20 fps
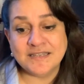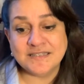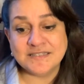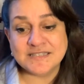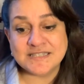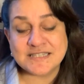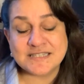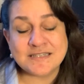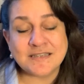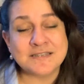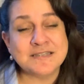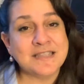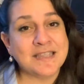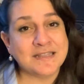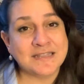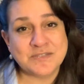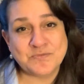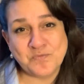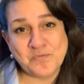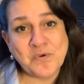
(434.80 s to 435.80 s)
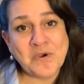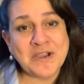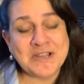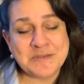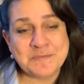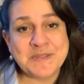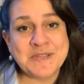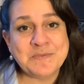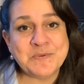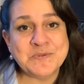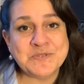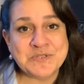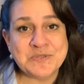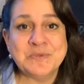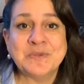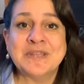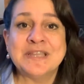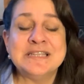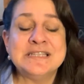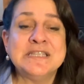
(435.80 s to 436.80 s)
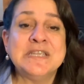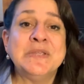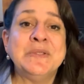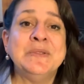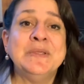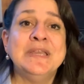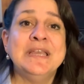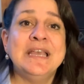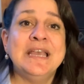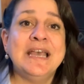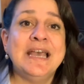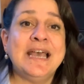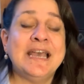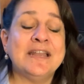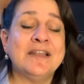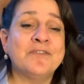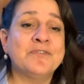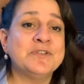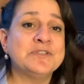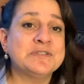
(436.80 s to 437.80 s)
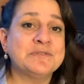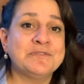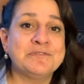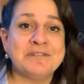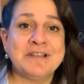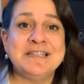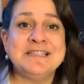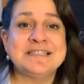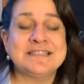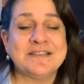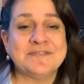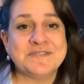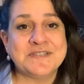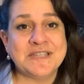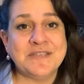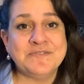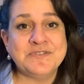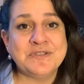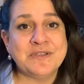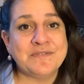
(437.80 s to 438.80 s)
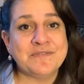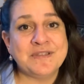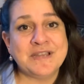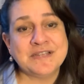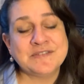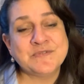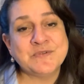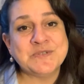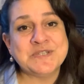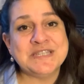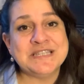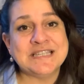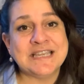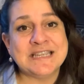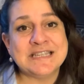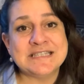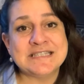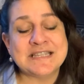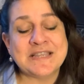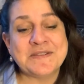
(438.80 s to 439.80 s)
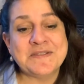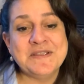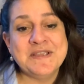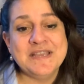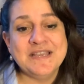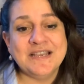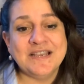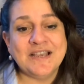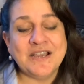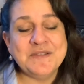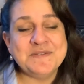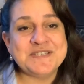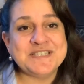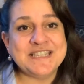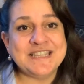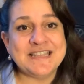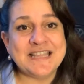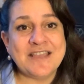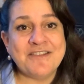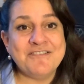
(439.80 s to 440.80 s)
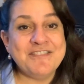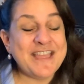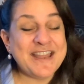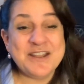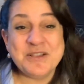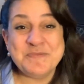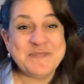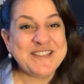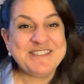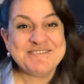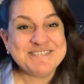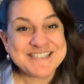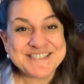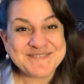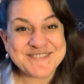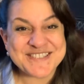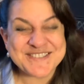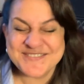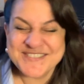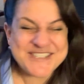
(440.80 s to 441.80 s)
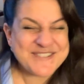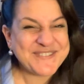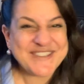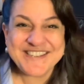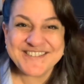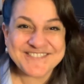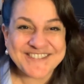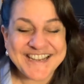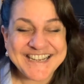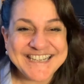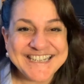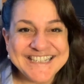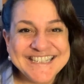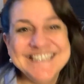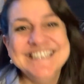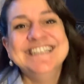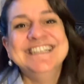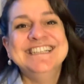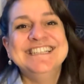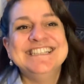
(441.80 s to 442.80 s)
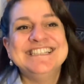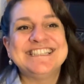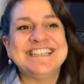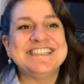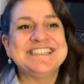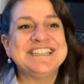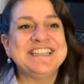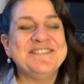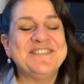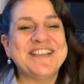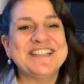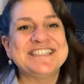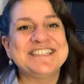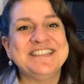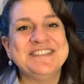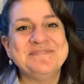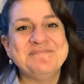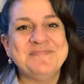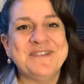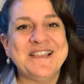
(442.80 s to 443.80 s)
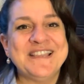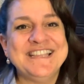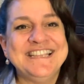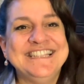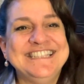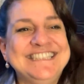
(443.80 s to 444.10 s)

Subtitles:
studying this, why do people do what they do, and I've got some great stuff to give to you over the next 14 days. So hope to see you there, and then it'll be Christmas, which will be great. So see you back soon. Bye.